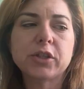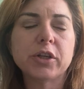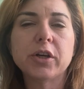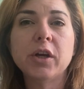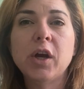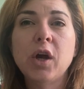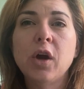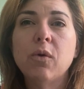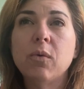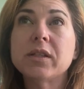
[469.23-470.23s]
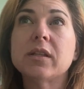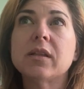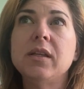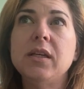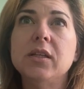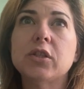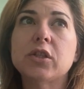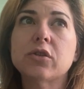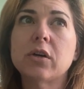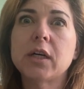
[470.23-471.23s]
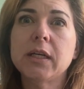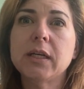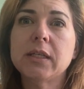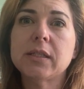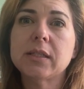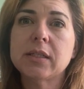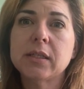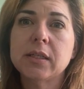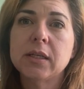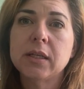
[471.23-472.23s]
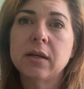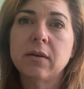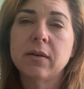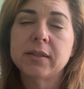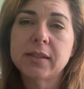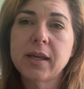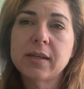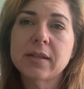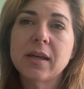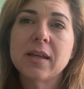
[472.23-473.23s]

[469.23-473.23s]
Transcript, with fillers: sugar was the strongest scent.